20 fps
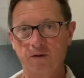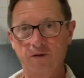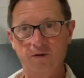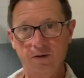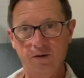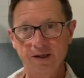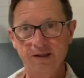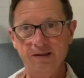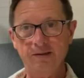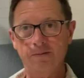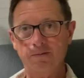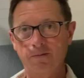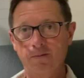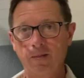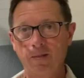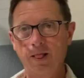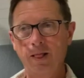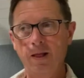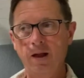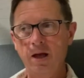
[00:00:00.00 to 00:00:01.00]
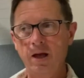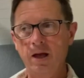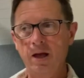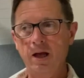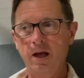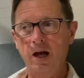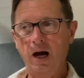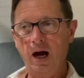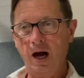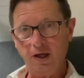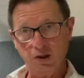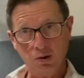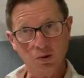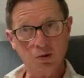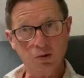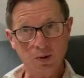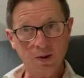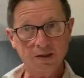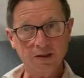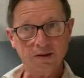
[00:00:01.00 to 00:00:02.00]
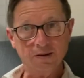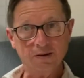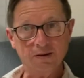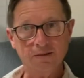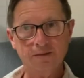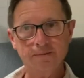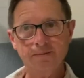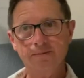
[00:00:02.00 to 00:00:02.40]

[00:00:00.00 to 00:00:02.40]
of reason. I use reason